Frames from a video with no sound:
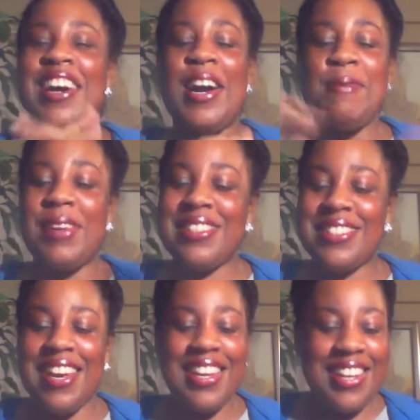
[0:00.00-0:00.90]
I'm
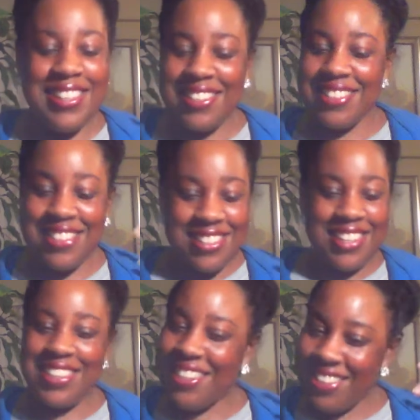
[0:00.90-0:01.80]
excited. This is
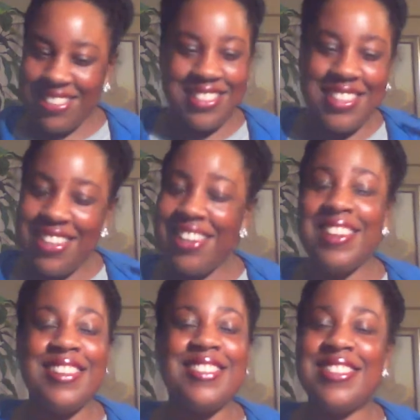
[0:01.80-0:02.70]
good. This is
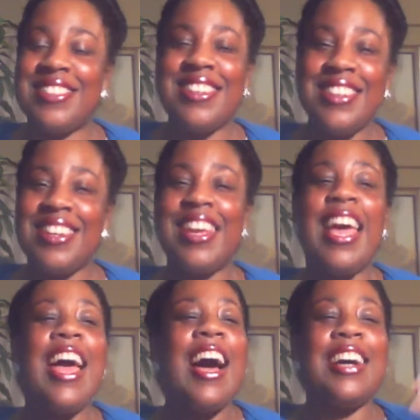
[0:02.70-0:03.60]
good. This is good.
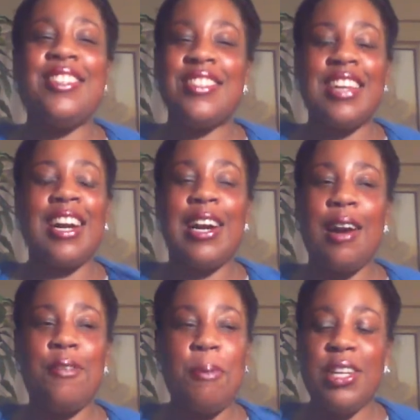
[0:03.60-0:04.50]
I just got
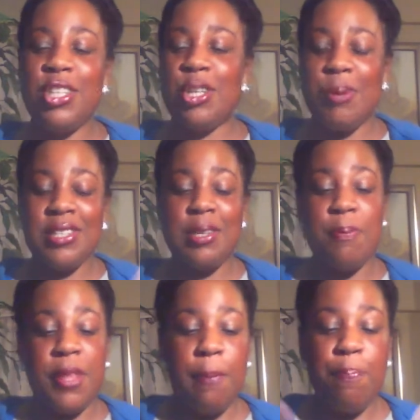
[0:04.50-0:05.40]
confirmation about
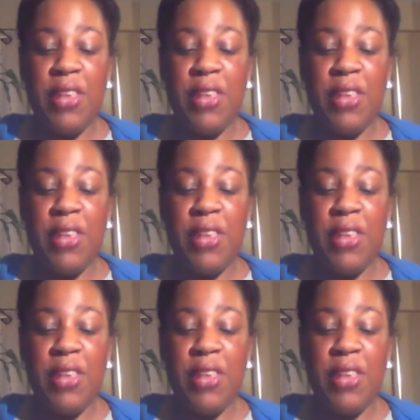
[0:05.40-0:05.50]
something.